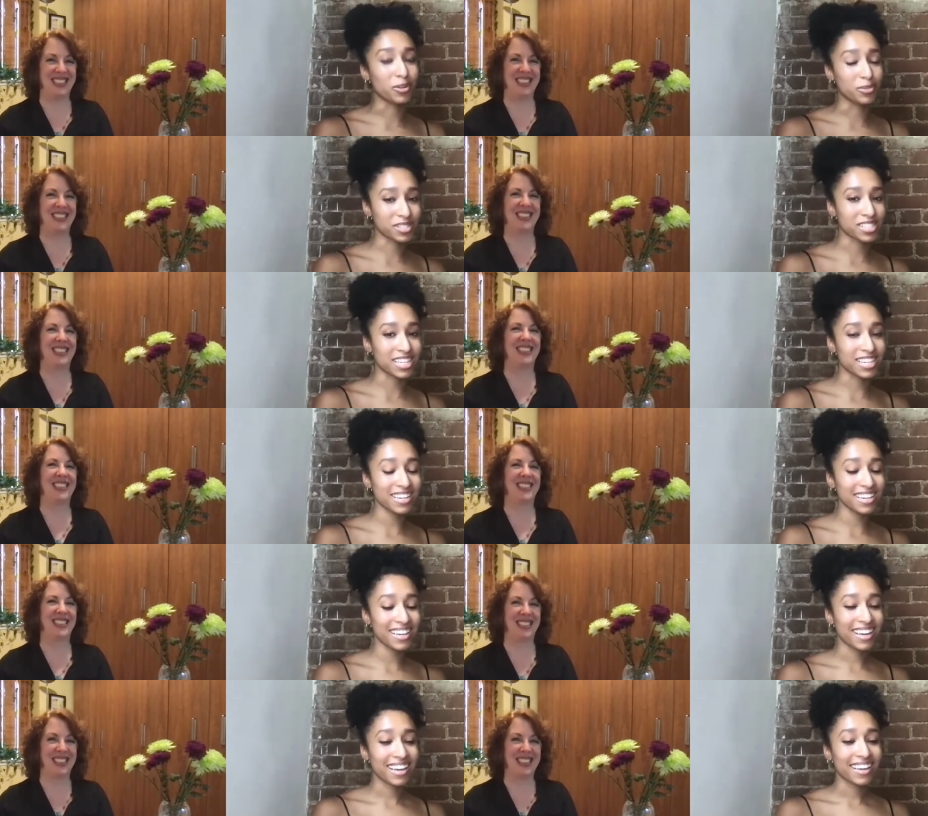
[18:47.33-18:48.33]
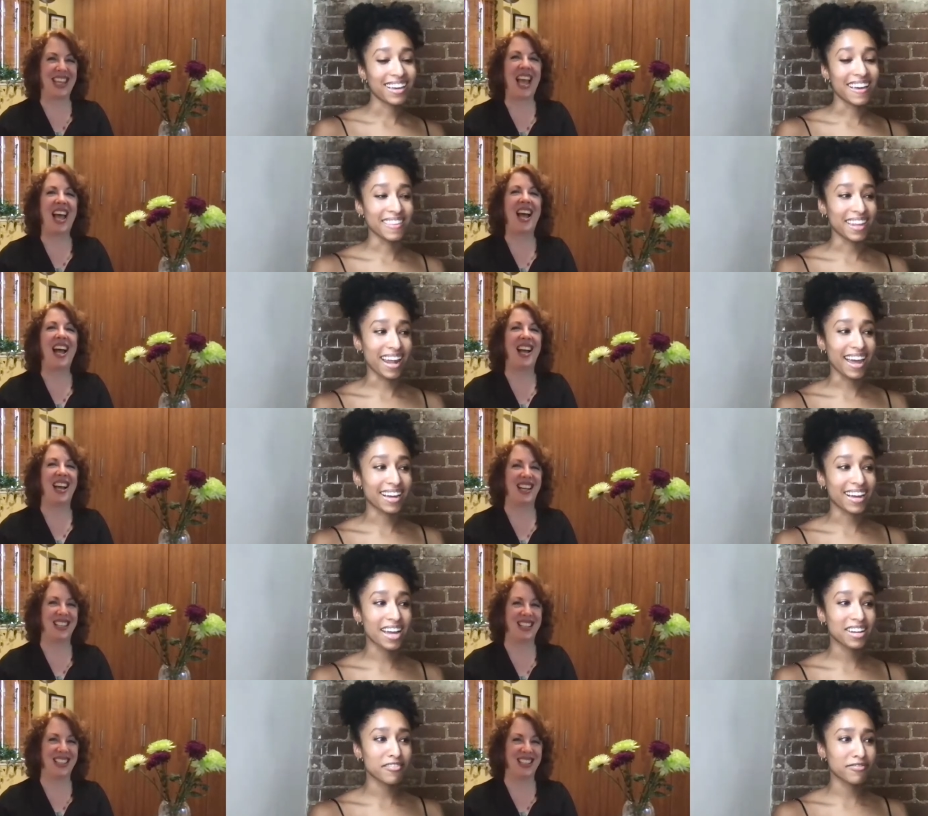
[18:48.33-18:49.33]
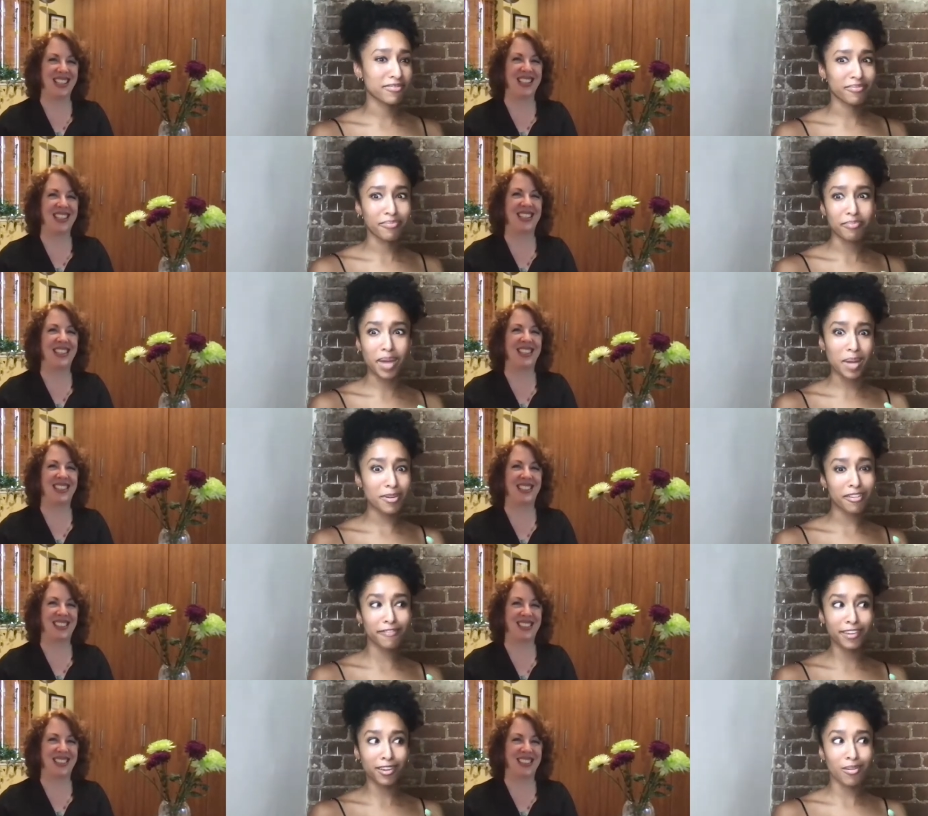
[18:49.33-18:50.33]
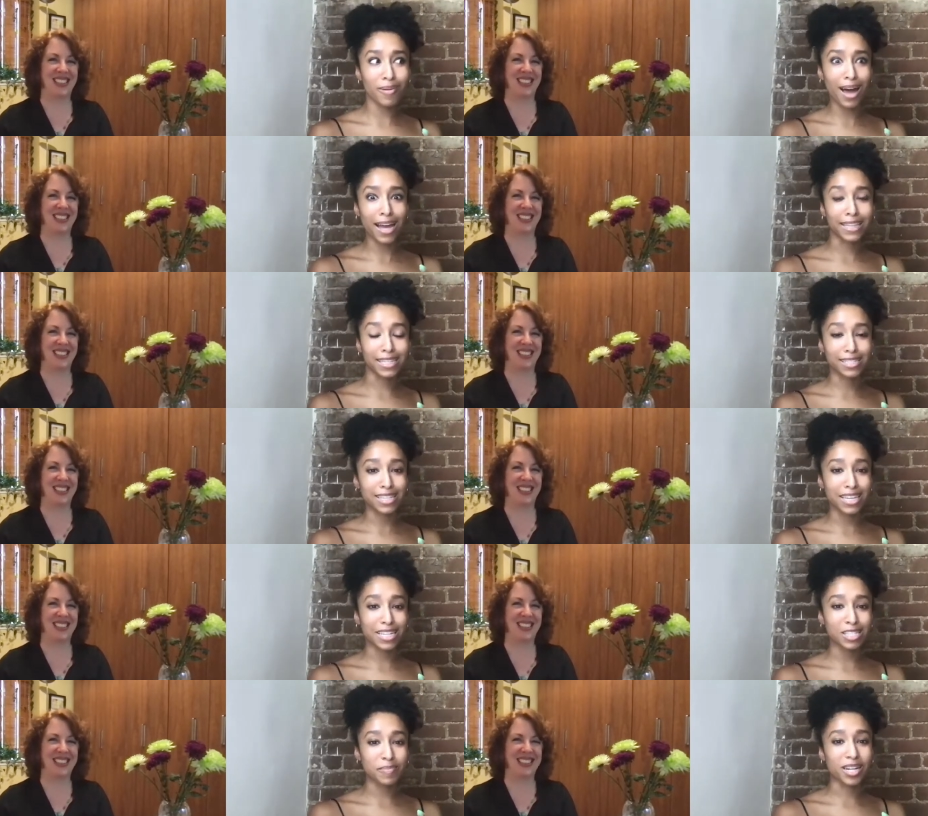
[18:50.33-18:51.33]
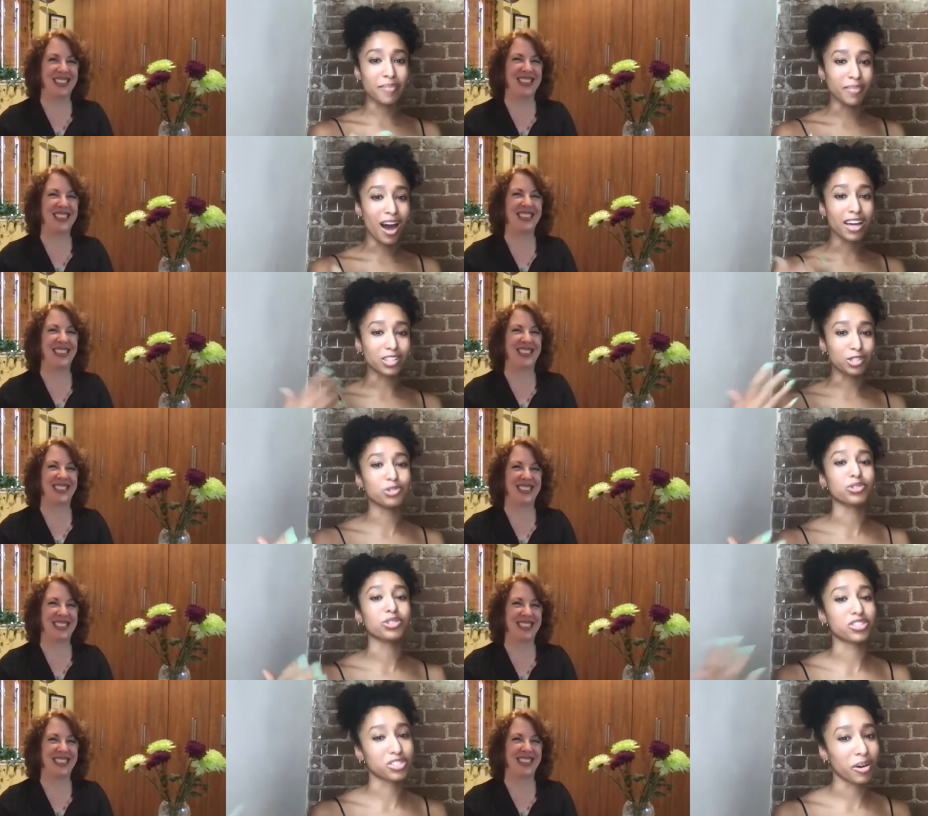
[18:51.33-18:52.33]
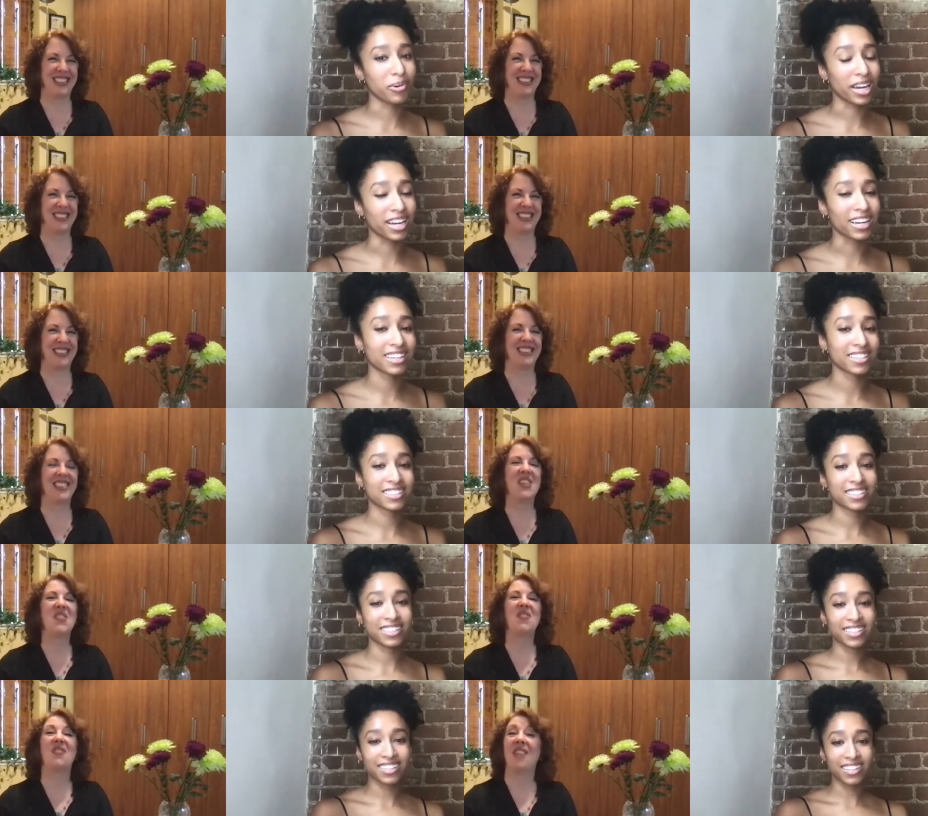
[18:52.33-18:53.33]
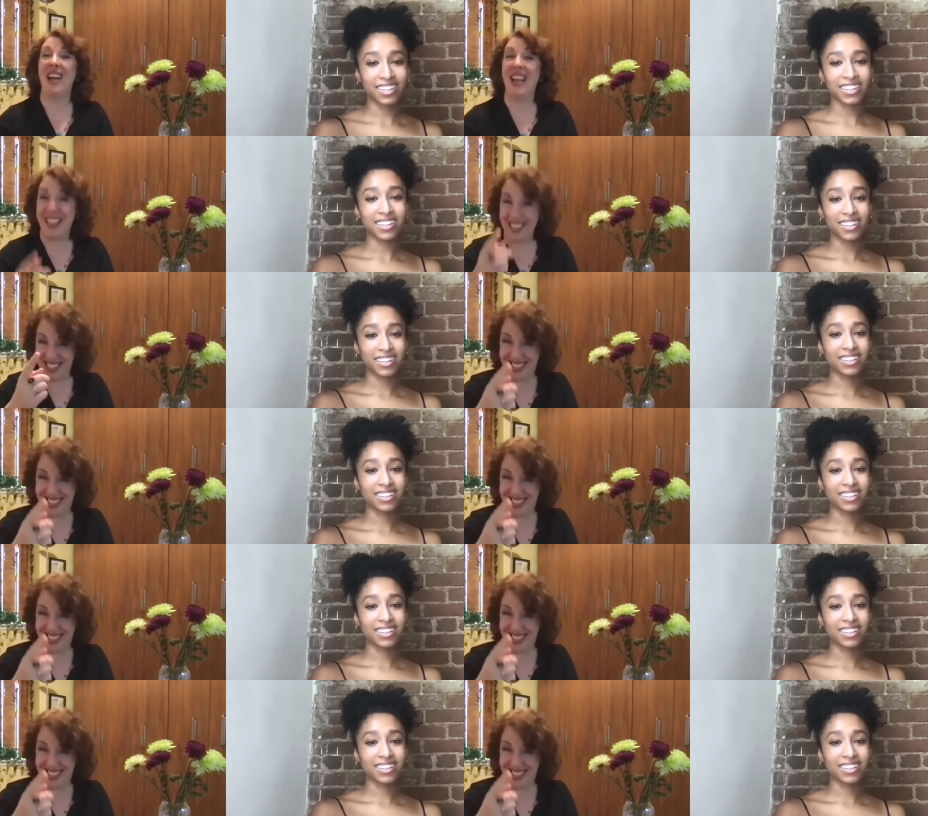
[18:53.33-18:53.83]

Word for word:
Speaker 1: see and that I kind of maybe feel behind the scenes, but I'm not usually showing.
Speaker 2: Right.